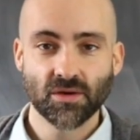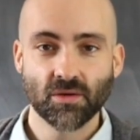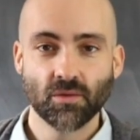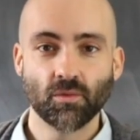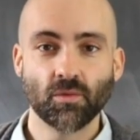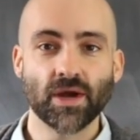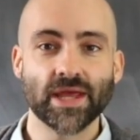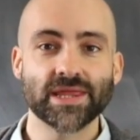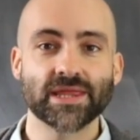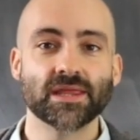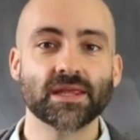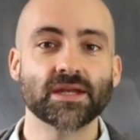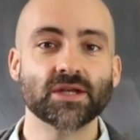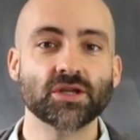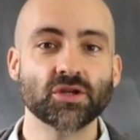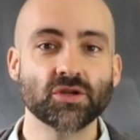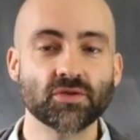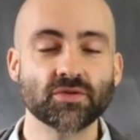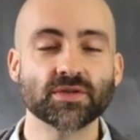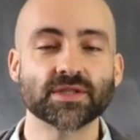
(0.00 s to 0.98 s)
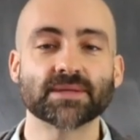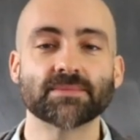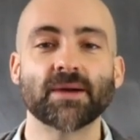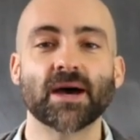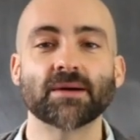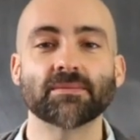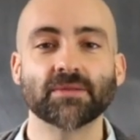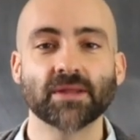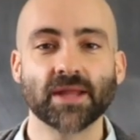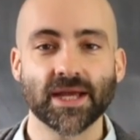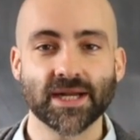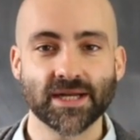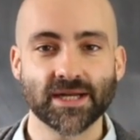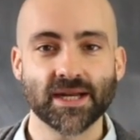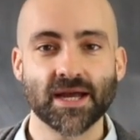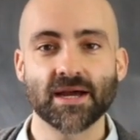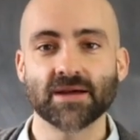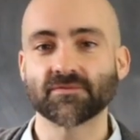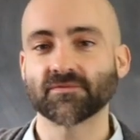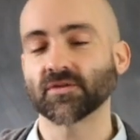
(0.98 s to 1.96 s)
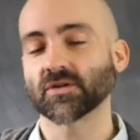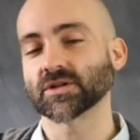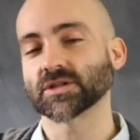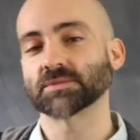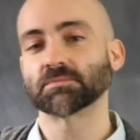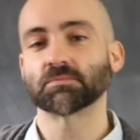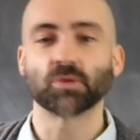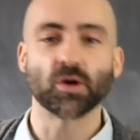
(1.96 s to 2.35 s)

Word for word: when the news about Planet Nine first